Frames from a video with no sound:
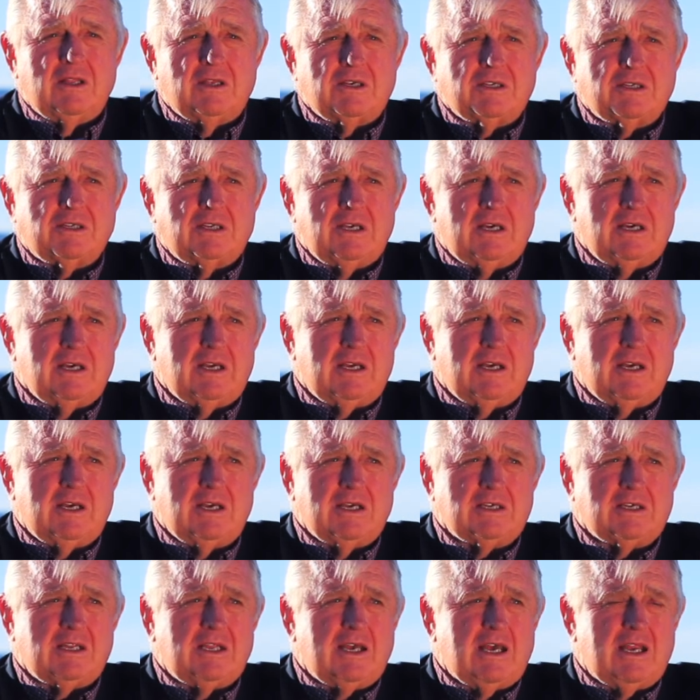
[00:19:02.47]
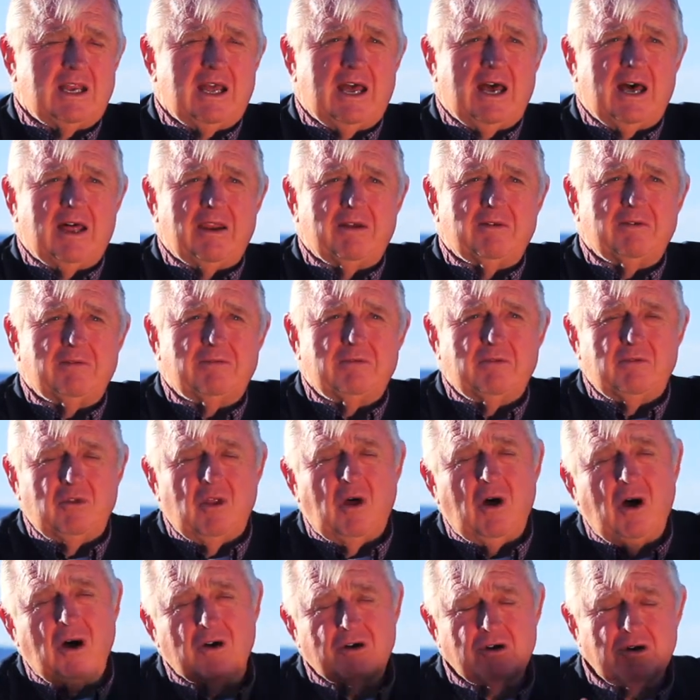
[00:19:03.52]
The state has laid out a
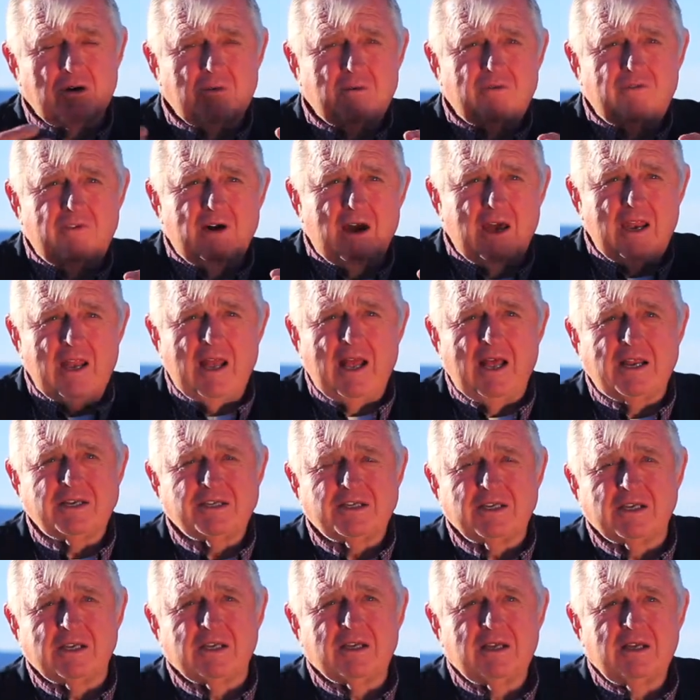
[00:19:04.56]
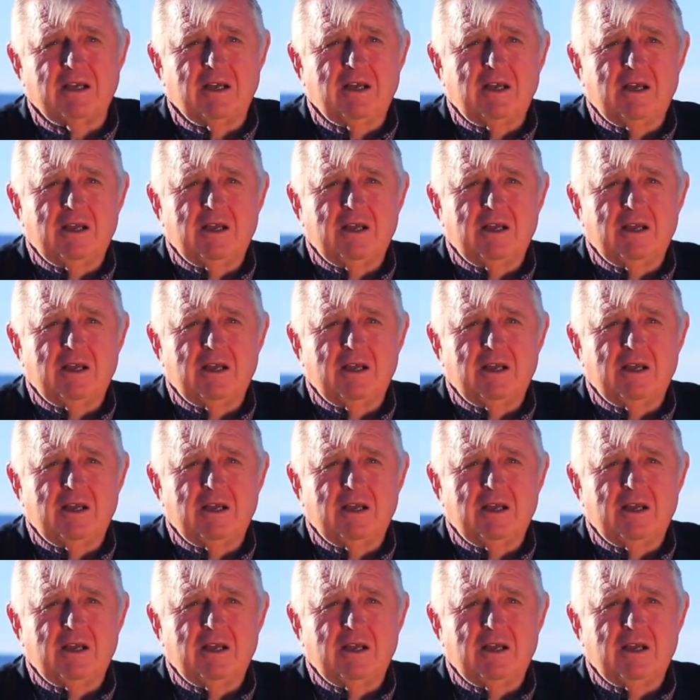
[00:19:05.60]
long-term financing